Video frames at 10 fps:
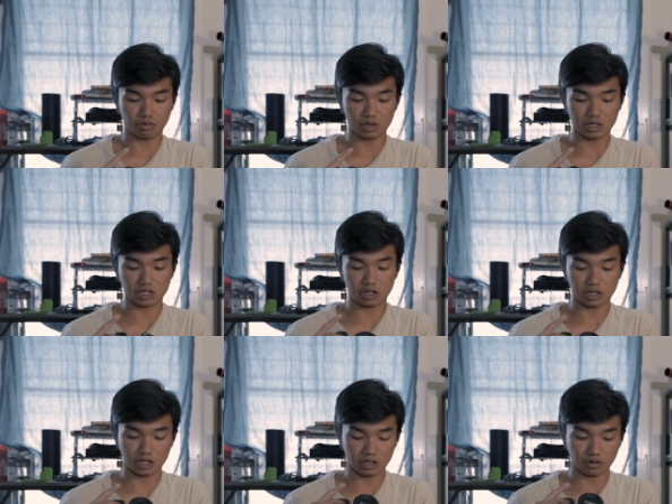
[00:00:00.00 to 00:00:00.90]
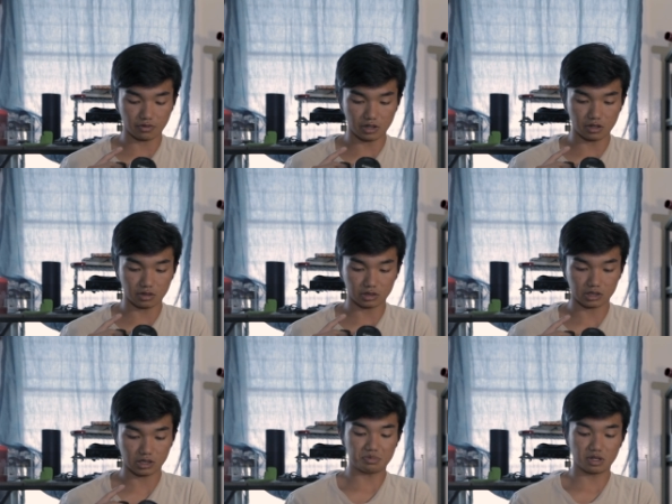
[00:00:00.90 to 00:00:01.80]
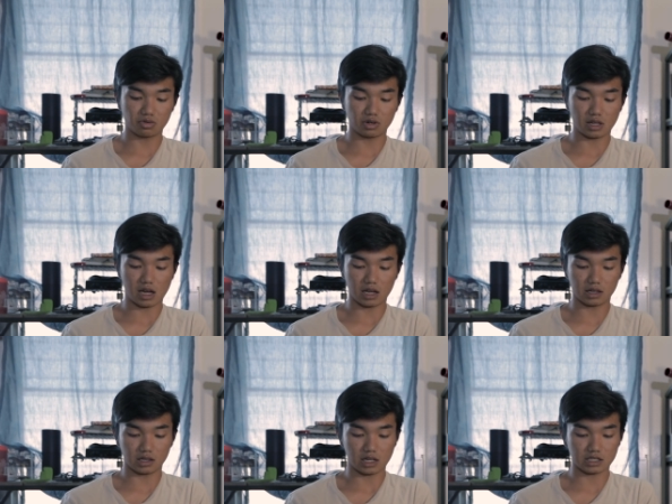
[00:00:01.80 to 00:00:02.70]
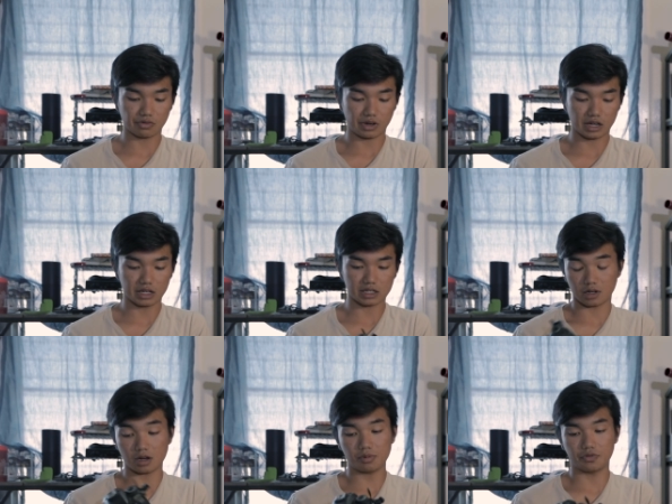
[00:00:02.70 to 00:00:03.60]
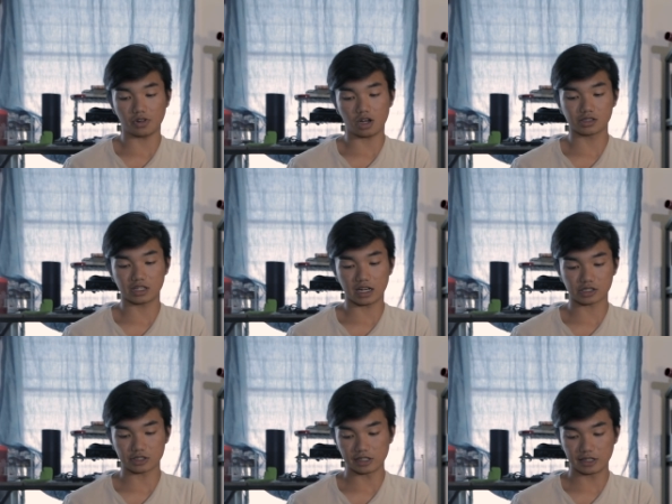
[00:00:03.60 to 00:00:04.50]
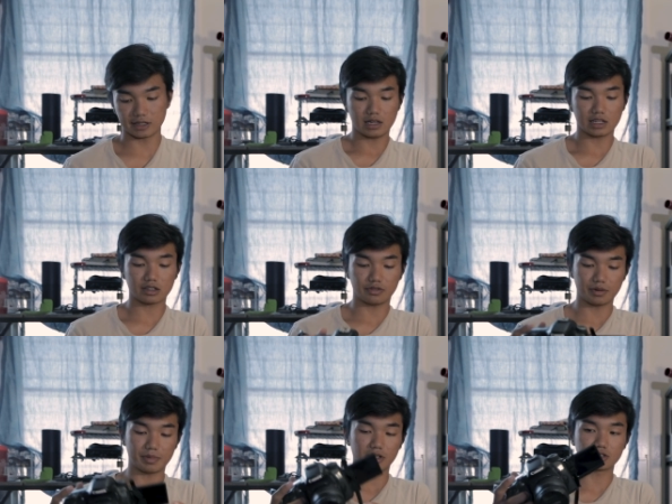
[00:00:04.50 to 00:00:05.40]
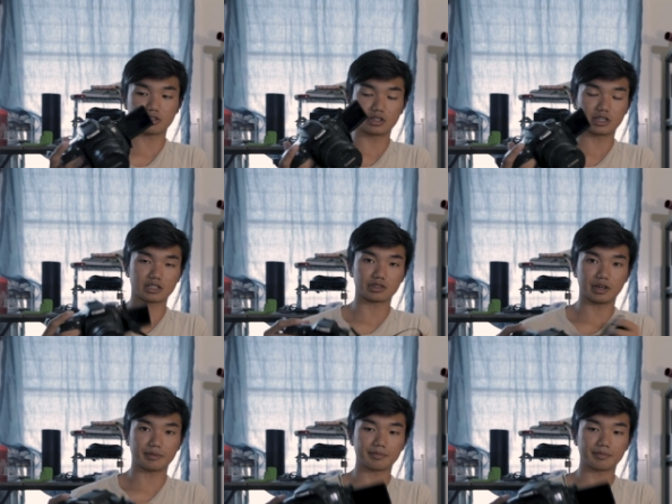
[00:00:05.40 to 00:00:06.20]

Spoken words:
really started into videos. Been through a lot, lots of hype, a couple vlogs actually. I like the flip out screen, that's why